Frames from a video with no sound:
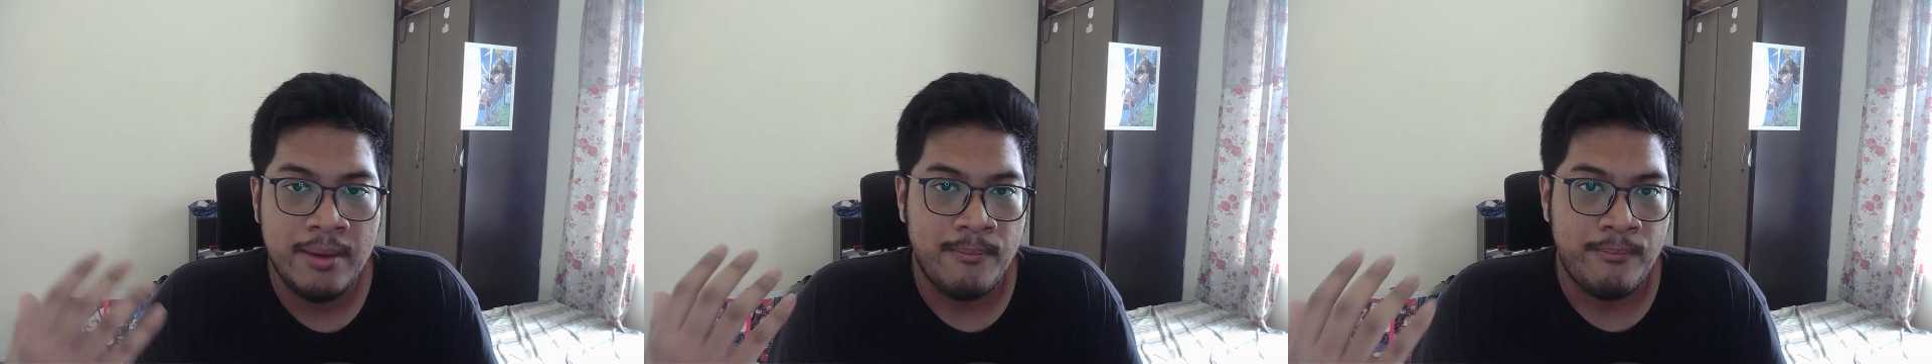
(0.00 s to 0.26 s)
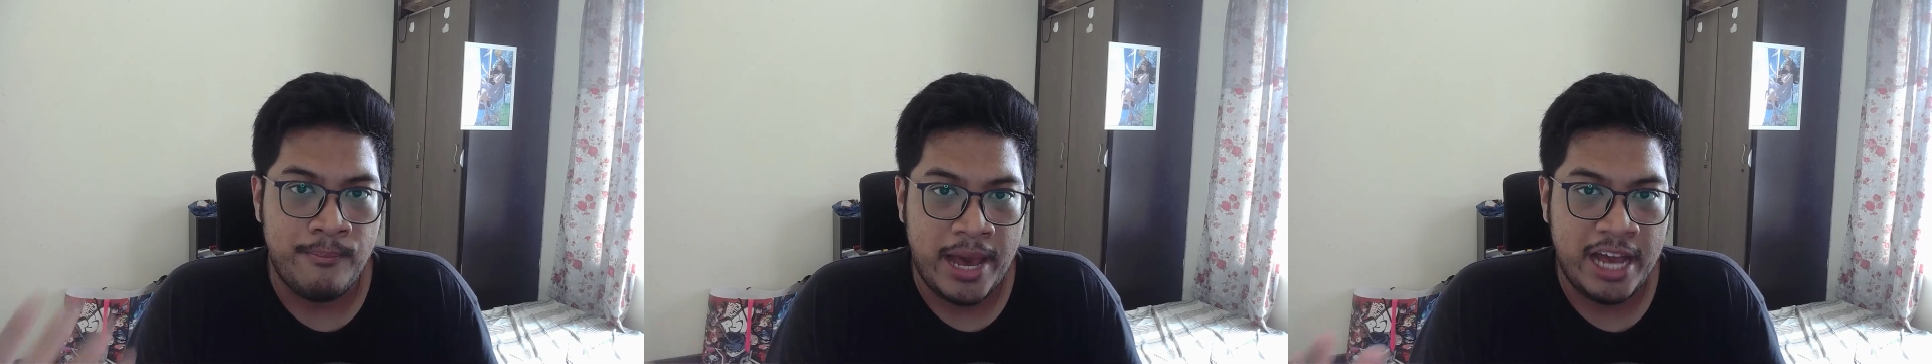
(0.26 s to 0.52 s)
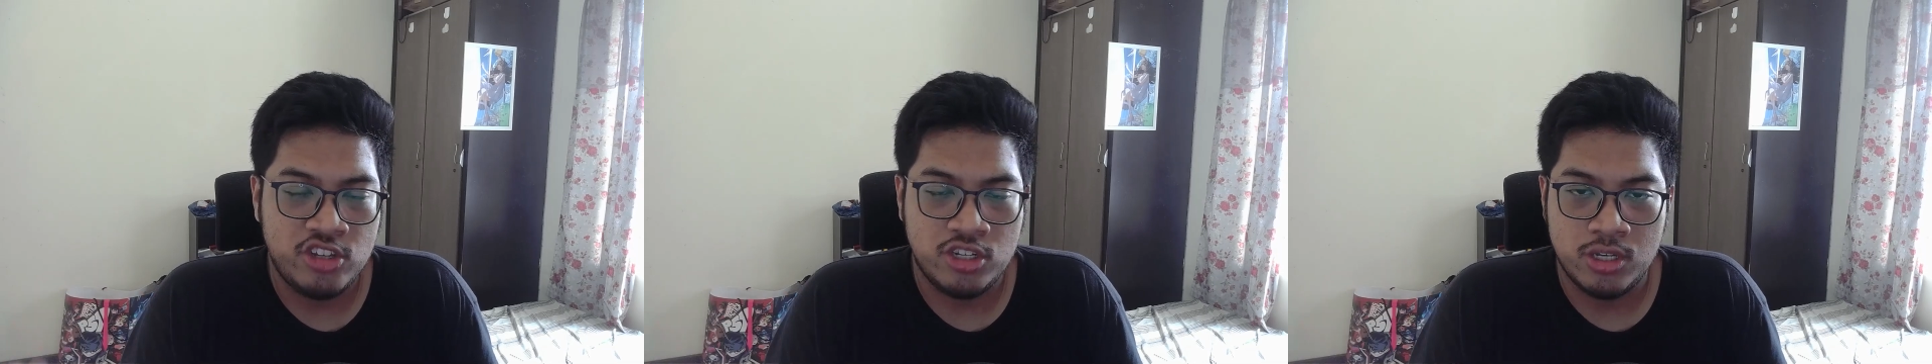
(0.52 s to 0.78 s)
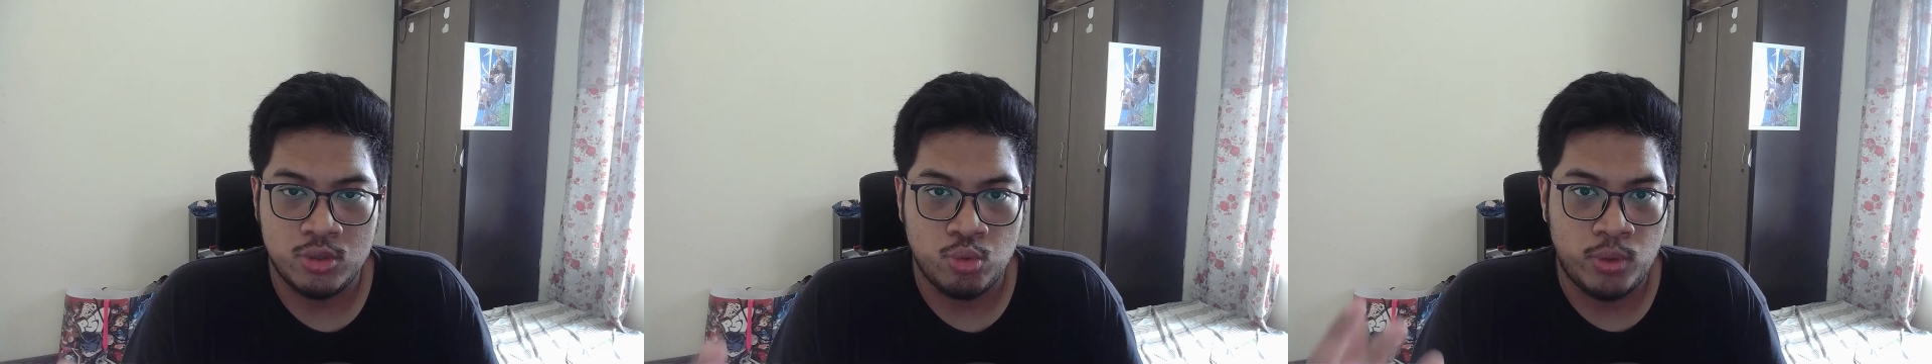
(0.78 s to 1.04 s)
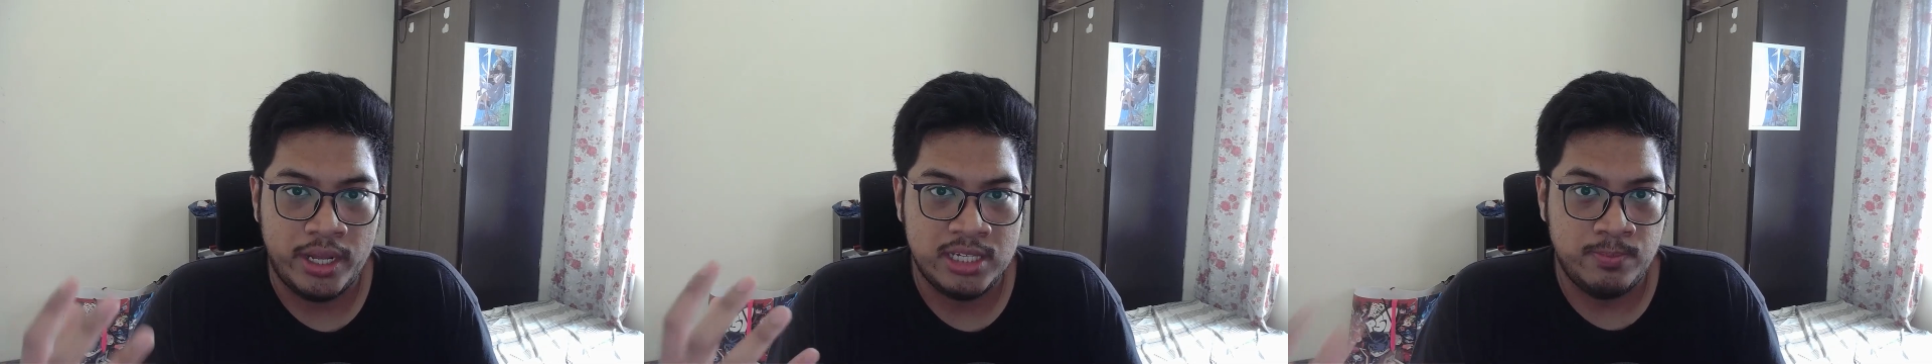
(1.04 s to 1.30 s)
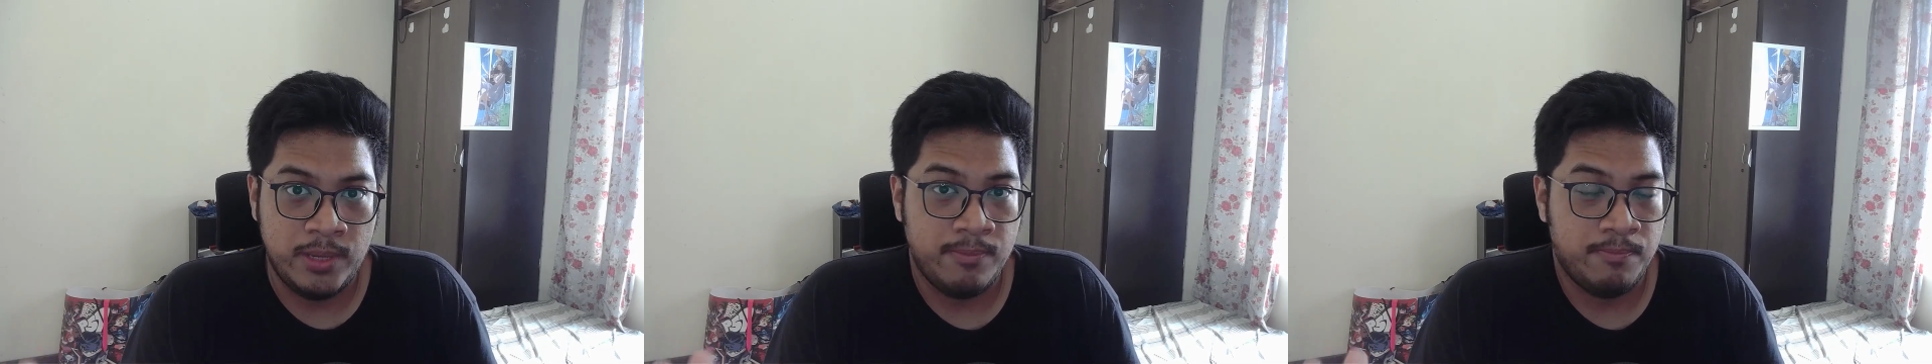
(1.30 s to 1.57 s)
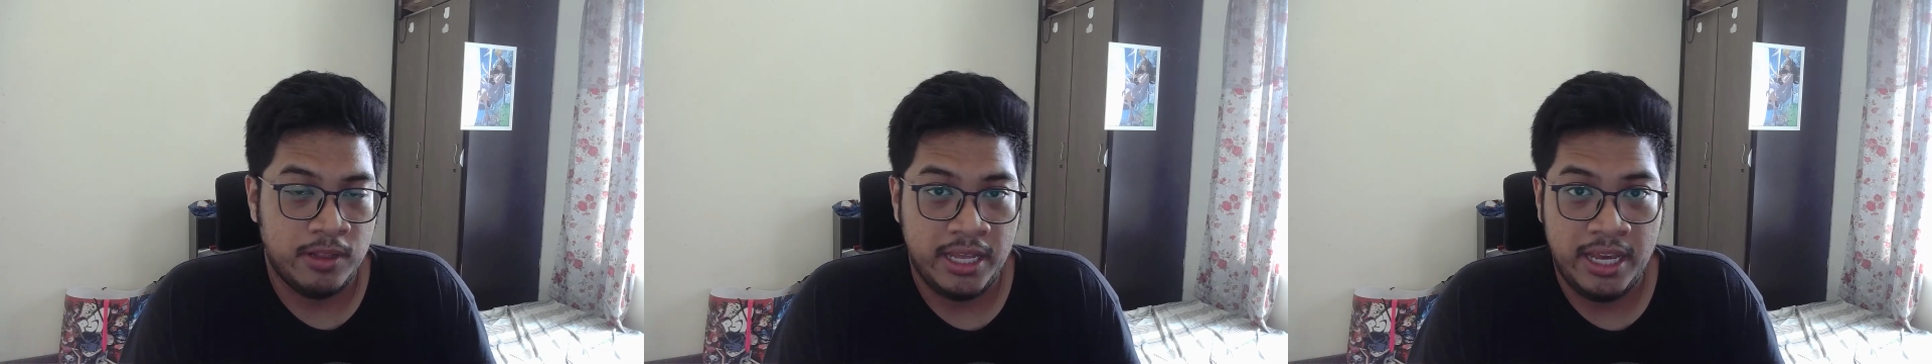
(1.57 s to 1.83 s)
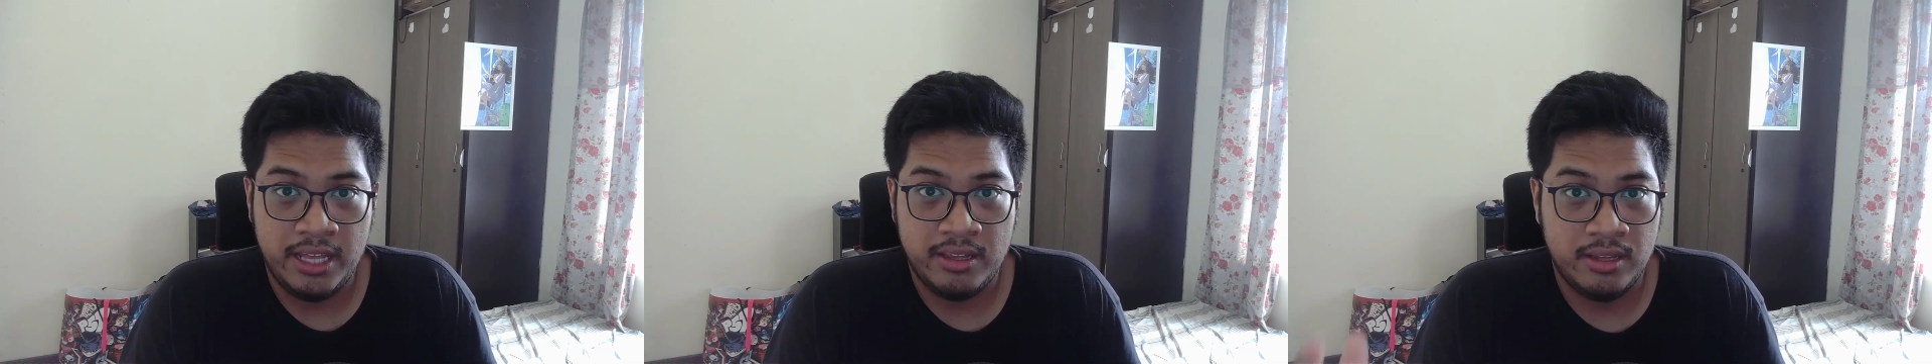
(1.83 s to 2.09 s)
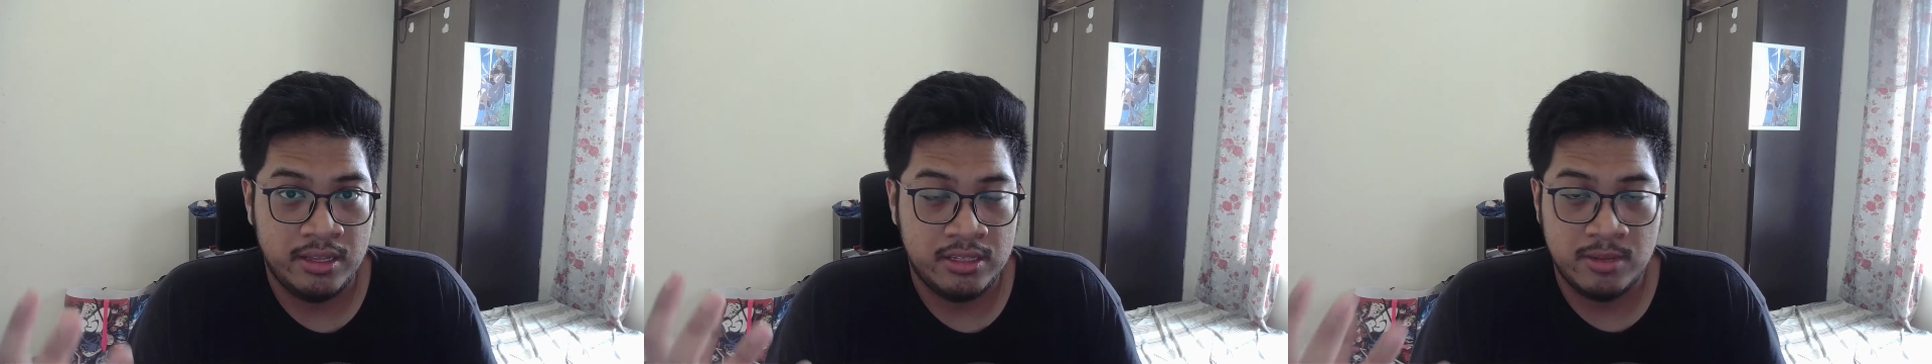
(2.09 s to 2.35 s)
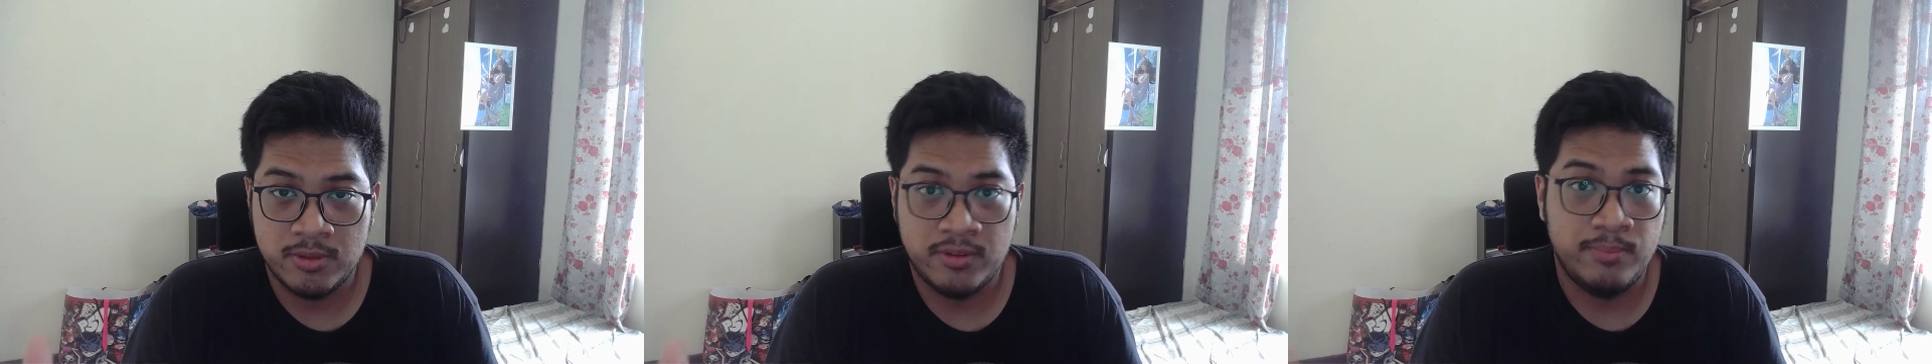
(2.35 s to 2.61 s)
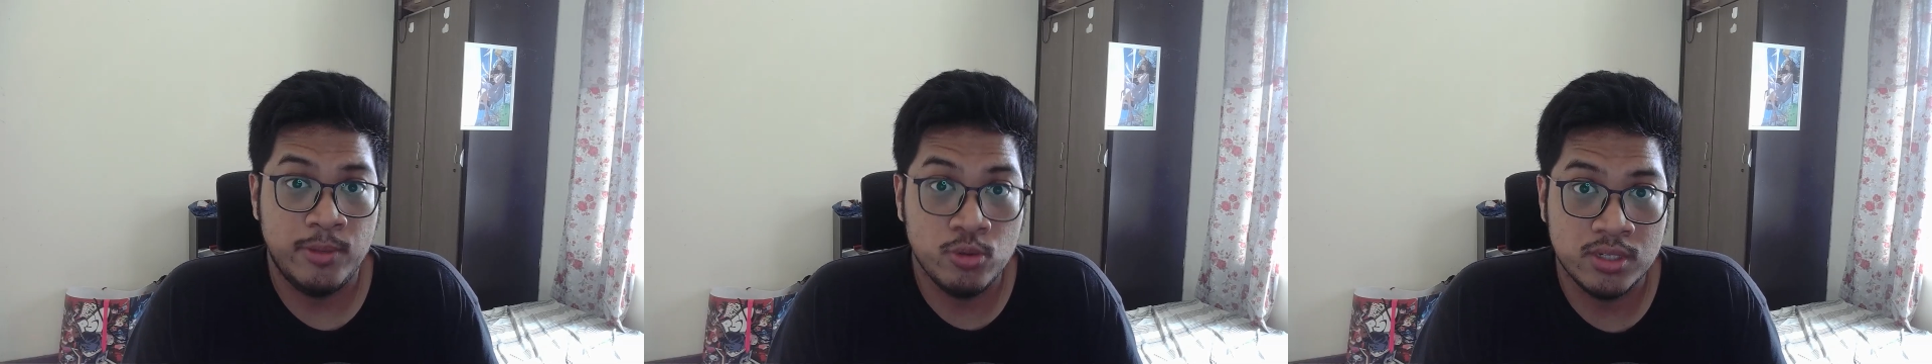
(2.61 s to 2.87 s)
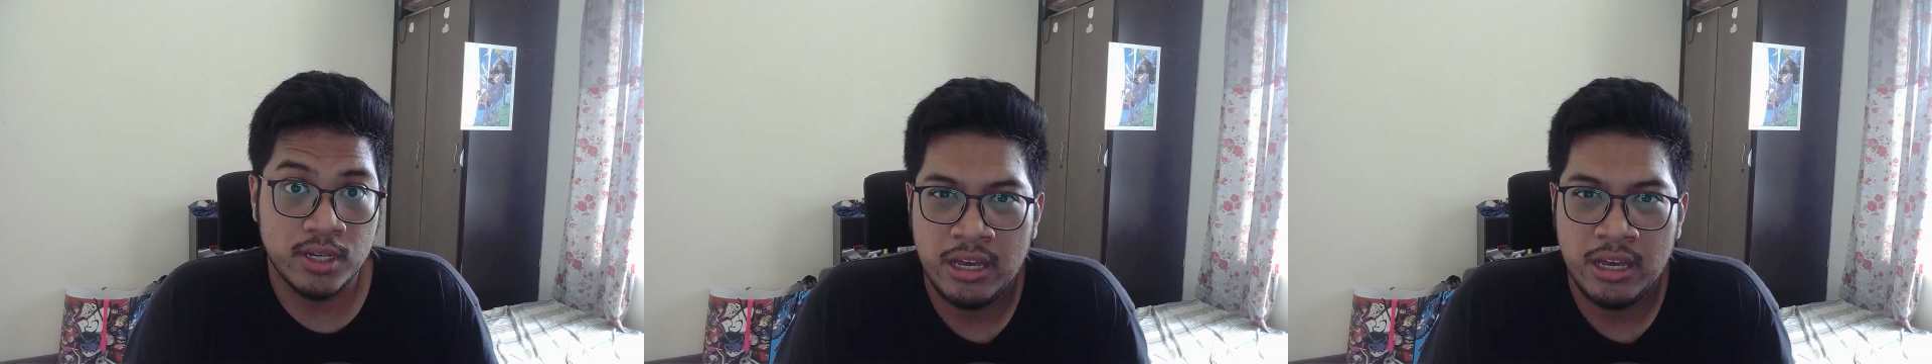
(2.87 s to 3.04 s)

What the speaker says: matches what is being played in terms of the music.